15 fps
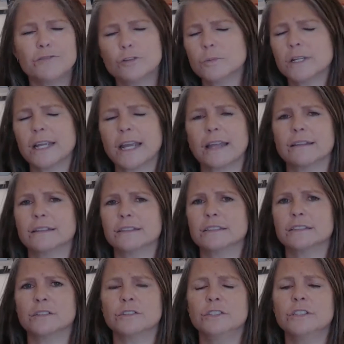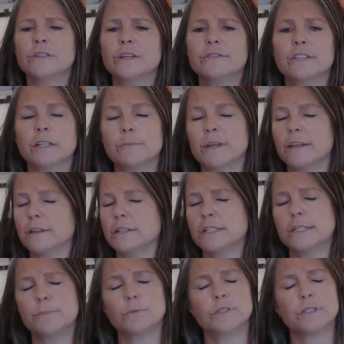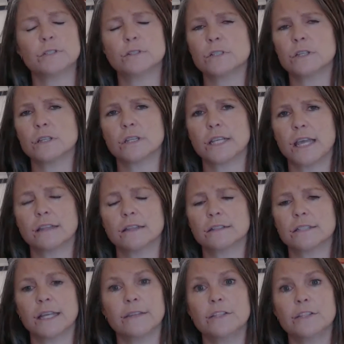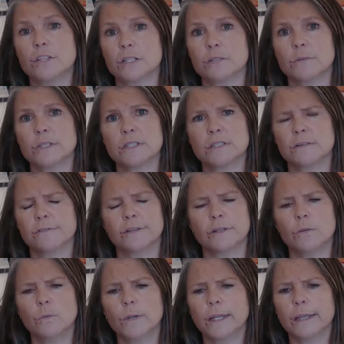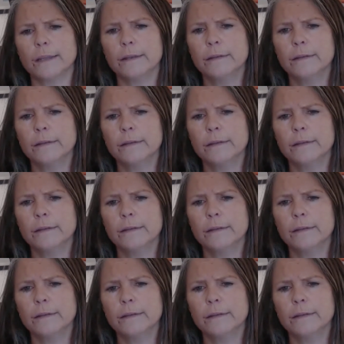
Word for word: Not Catholics who don't know, but the people in charge, they know what they're doing.